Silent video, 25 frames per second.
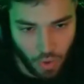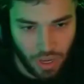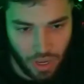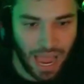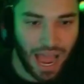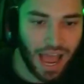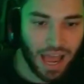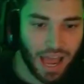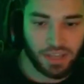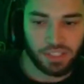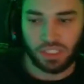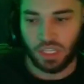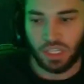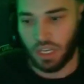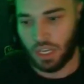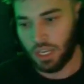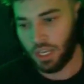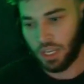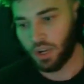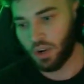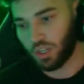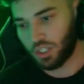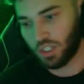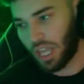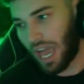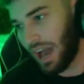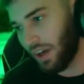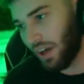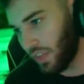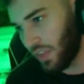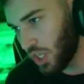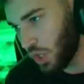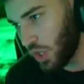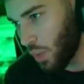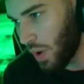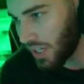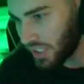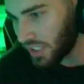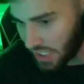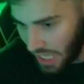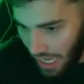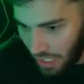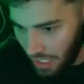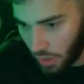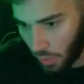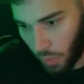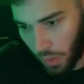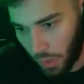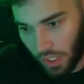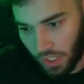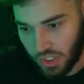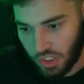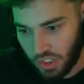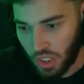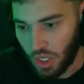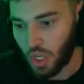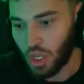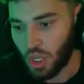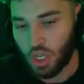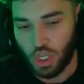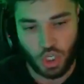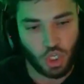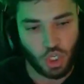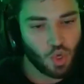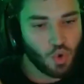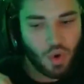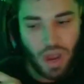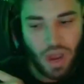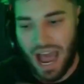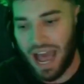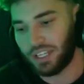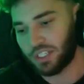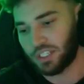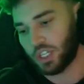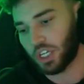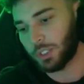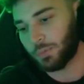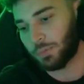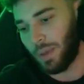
guys, here's how the US dollar works you guys are going to